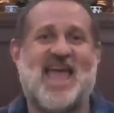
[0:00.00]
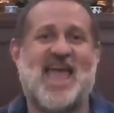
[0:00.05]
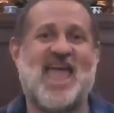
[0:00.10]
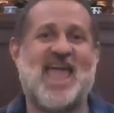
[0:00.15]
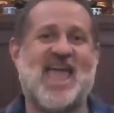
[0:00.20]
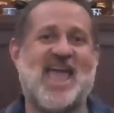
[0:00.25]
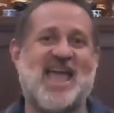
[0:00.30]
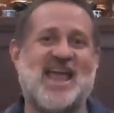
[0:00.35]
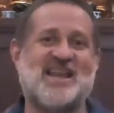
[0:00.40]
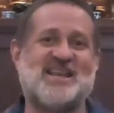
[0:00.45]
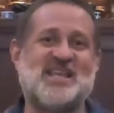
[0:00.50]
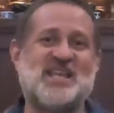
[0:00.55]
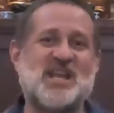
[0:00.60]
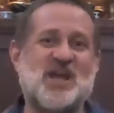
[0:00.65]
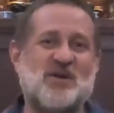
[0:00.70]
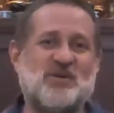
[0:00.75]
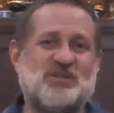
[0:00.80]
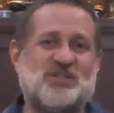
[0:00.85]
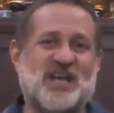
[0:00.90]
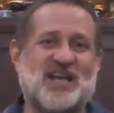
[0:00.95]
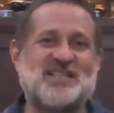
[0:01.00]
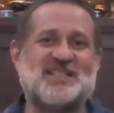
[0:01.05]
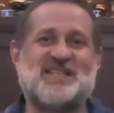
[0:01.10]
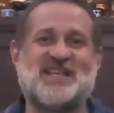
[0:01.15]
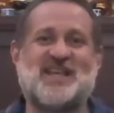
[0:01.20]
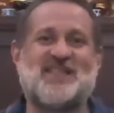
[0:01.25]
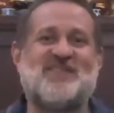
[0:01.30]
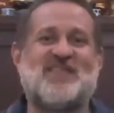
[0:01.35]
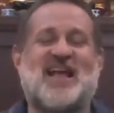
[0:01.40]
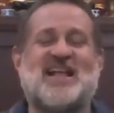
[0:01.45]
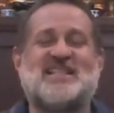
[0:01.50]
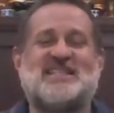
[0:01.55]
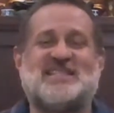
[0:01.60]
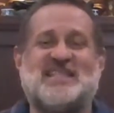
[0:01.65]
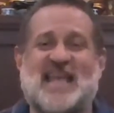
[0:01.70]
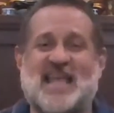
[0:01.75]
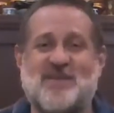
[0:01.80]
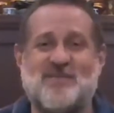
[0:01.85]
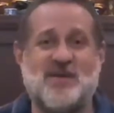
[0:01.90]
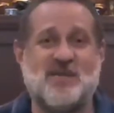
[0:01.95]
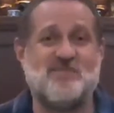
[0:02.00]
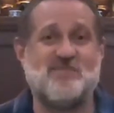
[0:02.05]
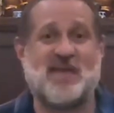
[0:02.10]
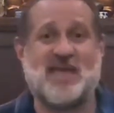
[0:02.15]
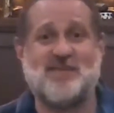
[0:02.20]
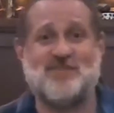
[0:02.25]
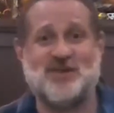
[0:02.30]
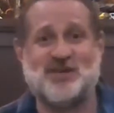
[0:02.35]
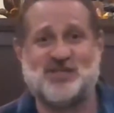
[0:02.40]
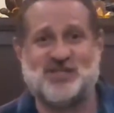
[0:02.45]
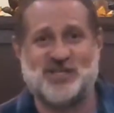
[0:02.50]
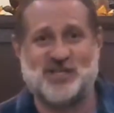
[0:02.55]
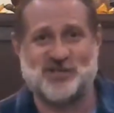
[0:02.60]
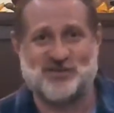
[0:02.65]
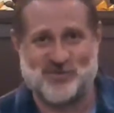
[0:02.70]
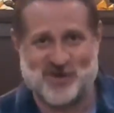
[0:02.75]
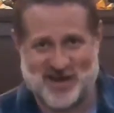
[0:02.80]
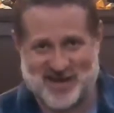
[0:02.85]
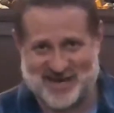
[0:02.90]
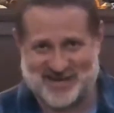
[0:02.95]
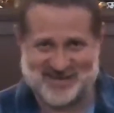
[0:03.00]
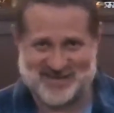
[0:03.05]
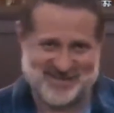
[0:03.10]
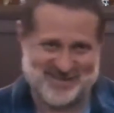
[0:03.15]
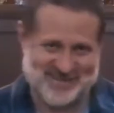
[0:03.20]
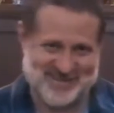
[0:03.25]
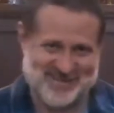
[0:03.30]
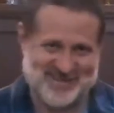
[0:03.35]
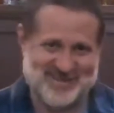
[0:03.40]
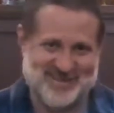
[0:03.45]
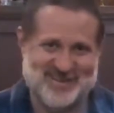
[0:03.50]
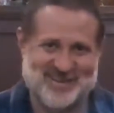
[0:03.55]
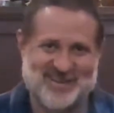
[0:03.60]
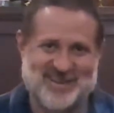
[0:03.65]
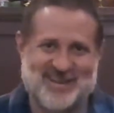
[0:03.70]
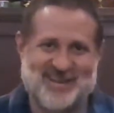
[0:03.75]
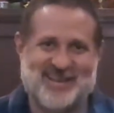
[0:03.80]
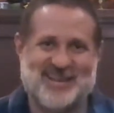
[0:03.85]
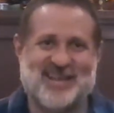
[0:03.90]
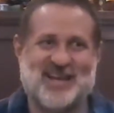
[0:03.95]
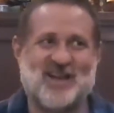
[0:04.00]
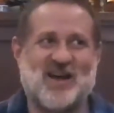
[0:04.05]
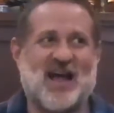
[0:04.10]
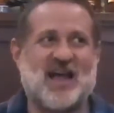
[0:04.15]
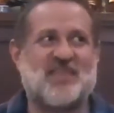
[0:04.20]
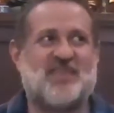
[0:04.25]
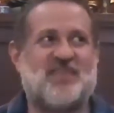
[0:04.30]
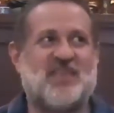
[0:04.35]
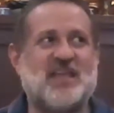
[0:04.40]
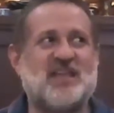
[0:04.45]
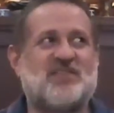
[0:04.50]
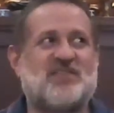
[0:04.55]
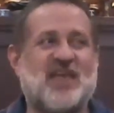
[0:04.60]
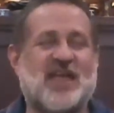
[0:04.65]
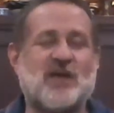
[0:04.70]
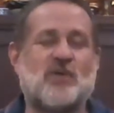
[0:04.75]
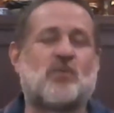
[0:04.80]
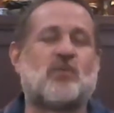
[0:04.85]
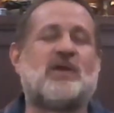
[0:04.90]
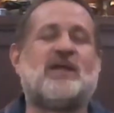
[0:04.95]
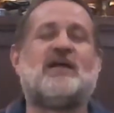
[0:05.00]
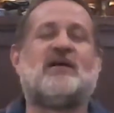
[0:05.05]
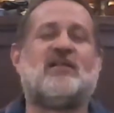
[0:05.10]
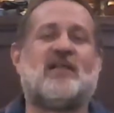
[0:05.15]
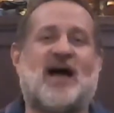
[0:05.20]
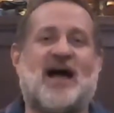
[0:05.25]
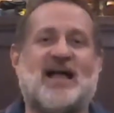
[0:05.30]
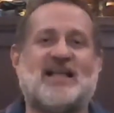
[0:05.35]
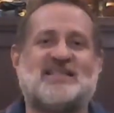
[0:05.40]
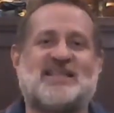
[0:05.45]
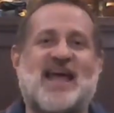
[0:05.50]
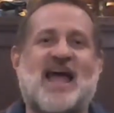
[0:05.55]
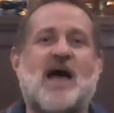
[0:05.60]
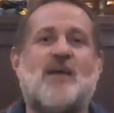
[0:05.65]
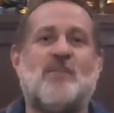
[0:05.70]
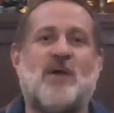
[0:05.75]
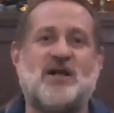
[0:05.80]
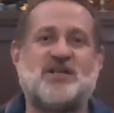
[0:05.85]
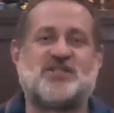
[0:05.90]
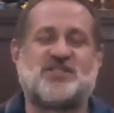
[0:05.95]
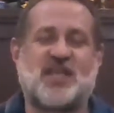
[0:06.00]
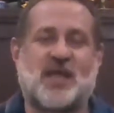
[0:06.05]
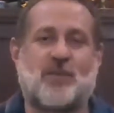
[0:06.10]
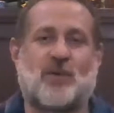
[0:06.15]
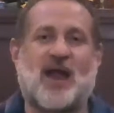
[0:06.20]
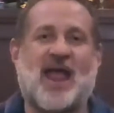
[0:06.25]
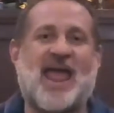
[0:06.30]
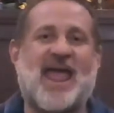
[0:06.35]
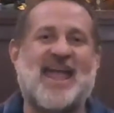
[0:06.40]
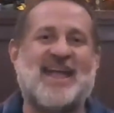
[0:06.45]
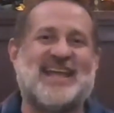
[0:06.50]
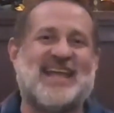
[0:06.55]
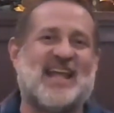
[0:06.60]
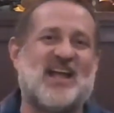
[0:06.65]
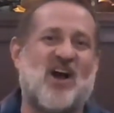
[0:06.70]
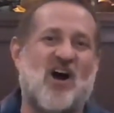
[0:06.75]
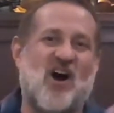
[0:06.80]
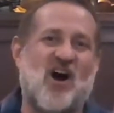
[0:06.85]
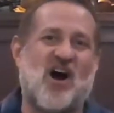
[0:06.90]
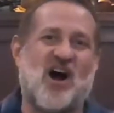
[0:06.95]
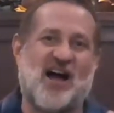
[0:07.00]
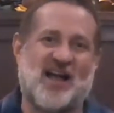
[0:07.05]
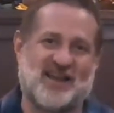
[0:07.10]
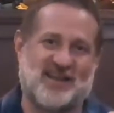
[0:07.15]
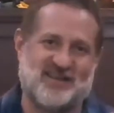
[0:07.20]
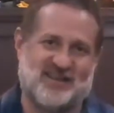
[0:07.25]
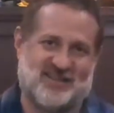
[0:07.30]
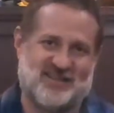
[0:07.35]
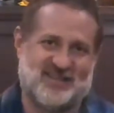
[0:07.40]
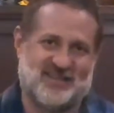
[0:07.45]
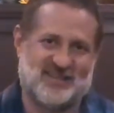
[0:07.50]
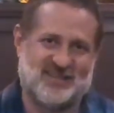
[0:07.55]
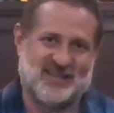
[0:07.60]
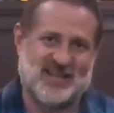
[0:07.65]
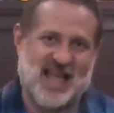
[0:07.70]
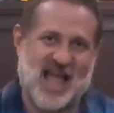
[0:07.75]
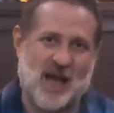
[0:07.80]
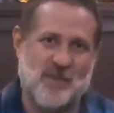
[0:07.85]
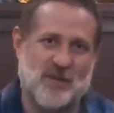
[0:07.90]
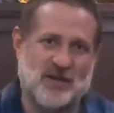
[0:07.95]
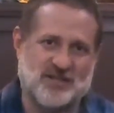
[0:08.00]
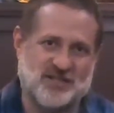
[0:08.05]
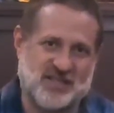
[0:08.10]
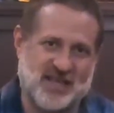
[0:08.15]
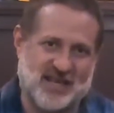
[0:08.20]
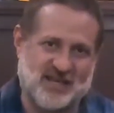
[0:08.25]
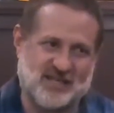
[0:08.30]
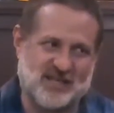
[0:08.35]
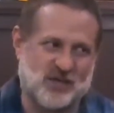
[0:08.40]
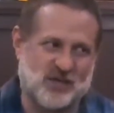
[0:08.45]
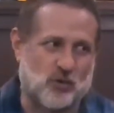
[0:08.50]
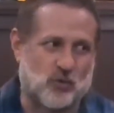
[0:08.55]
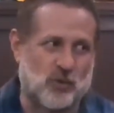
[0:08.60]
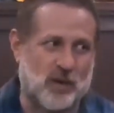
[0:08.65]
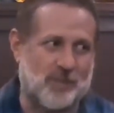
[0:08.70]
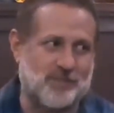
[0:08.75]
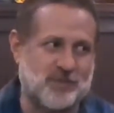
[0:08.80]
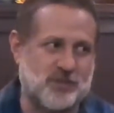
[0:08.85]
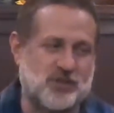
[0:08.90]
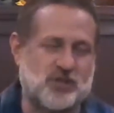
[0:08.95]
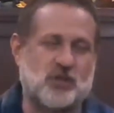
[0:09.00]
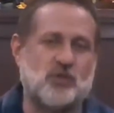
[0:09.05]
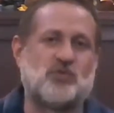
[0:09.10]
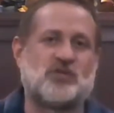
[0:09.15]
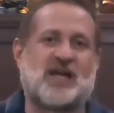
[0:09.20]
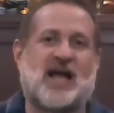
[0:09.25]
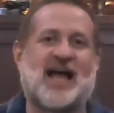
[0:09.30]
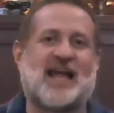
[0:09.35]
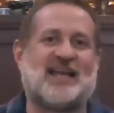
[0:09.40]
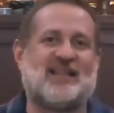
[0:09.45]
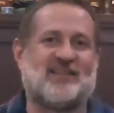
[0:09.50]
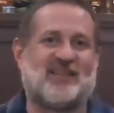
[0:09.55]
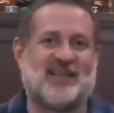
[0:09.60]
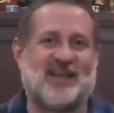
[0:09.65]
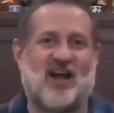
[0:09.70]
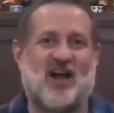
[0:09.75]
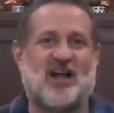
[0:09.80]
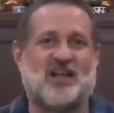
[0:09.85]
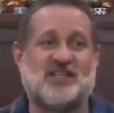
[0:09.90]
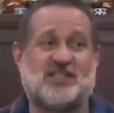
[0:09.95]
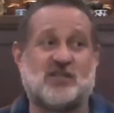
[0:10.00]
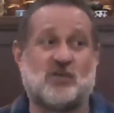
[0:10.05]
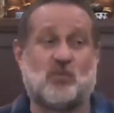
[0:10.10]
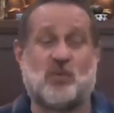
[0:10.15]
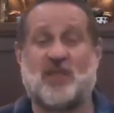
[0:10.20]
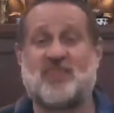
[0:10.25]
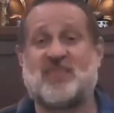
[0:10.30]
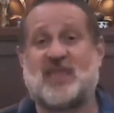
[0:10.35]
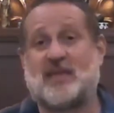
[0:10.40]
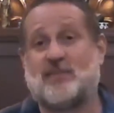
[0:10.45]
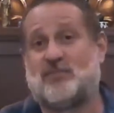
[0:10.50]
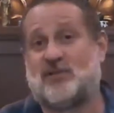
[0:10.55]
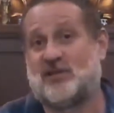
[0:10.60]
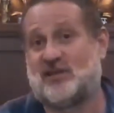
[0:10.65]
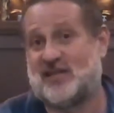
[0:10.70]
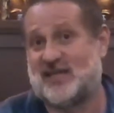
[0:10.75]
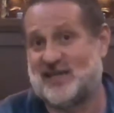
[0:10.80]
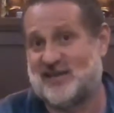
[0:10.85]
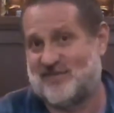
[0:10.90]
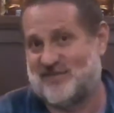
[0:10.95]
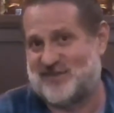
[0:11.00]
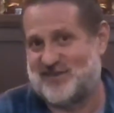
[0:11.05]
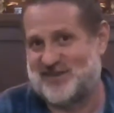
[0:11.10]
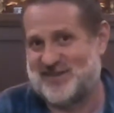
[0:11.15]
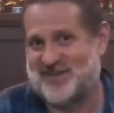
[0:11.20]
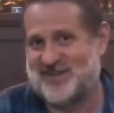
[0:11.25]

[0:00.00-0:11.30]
And, just in that statement, maybe she's right, I think they realized how much they were hanging on, how much they gripped too tightly onto what they believed.